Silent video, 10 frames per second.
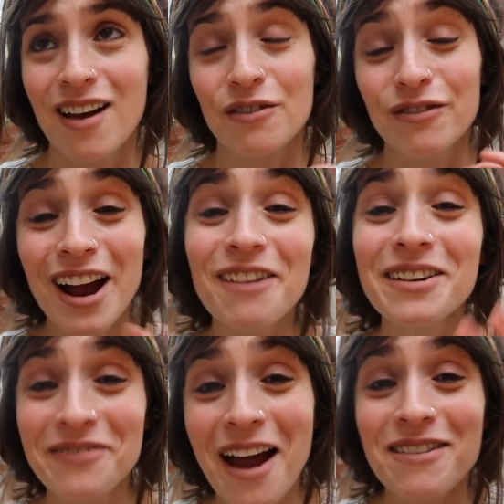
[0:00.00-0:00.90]

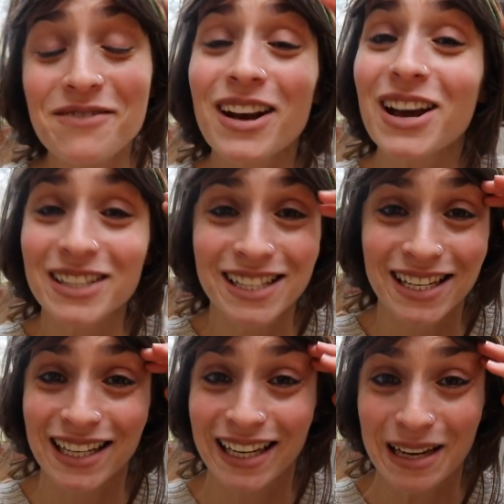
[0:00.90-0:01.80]
Very, very
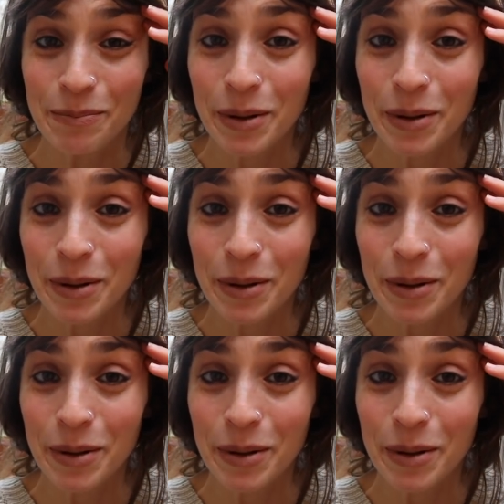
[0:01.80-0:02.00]
reluctantly,